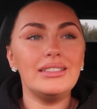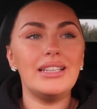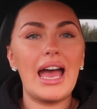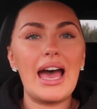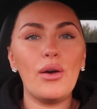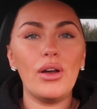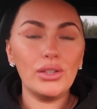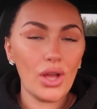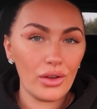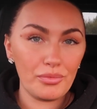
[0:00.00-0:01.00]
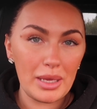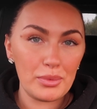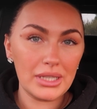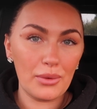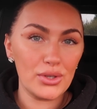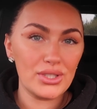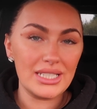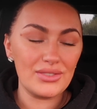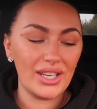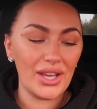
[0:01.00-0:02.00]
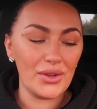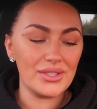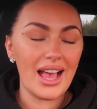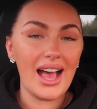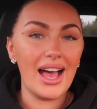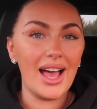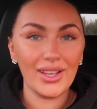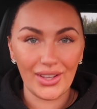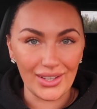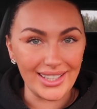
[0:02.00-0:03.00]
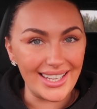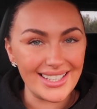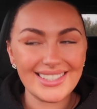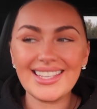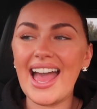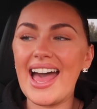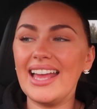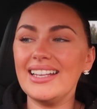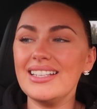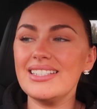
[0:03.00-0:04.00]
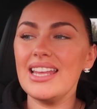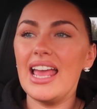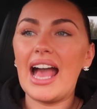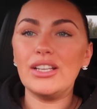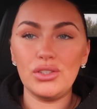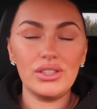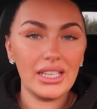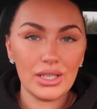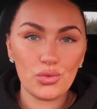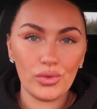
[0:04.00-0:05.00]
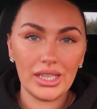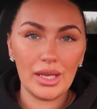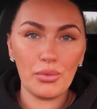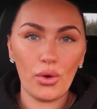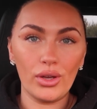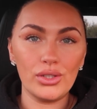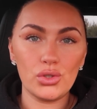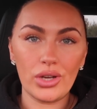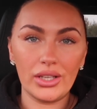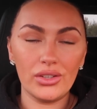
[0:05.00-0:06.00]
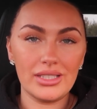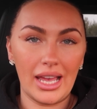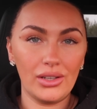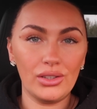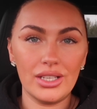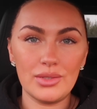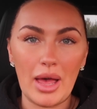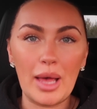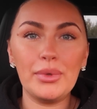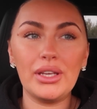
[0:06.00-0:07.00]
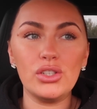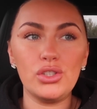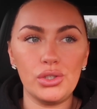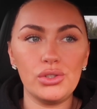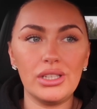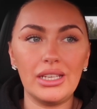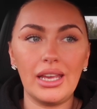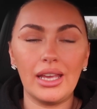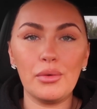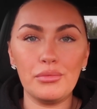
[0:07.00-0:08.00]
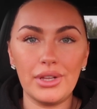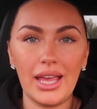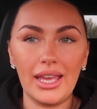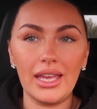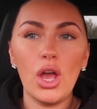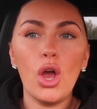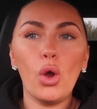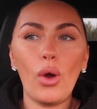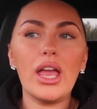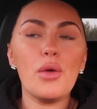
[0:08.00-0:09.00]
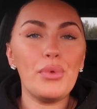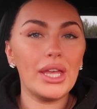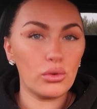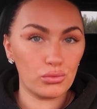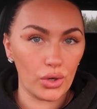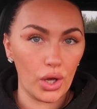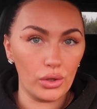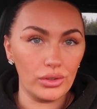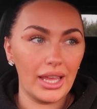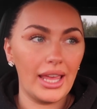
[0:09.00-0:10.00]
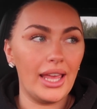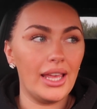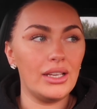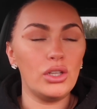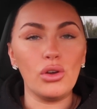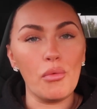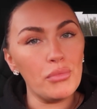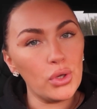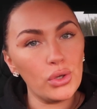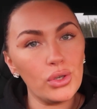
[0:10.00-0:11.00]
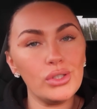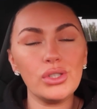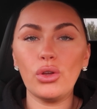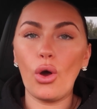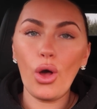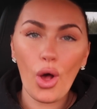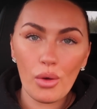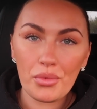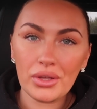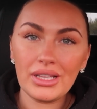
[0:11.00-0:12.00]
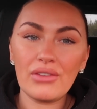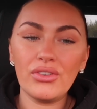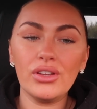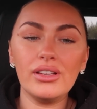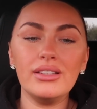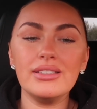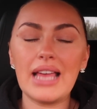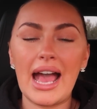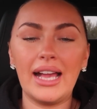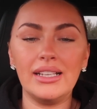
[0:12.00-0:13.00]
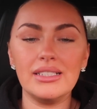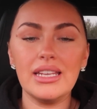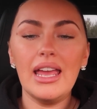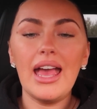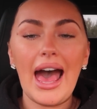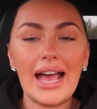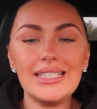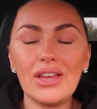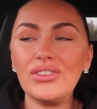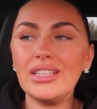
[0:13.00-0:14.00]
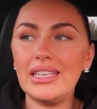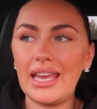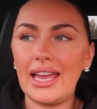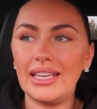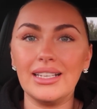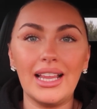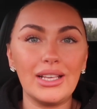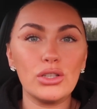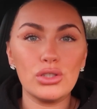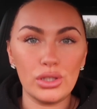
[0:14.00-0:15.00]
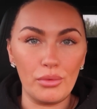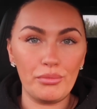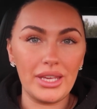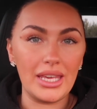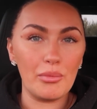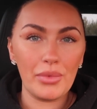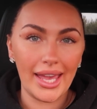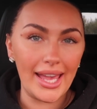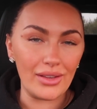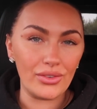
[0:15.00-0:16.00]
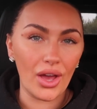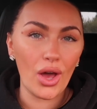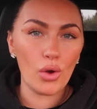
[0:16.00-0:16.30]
Now, a lot of people that watch these videos are girlies, and I do think it's really important to track your cycle as well, because usually it can play quite a big role in your mood, your hormone levels, and I definitely get in like slumpy behavior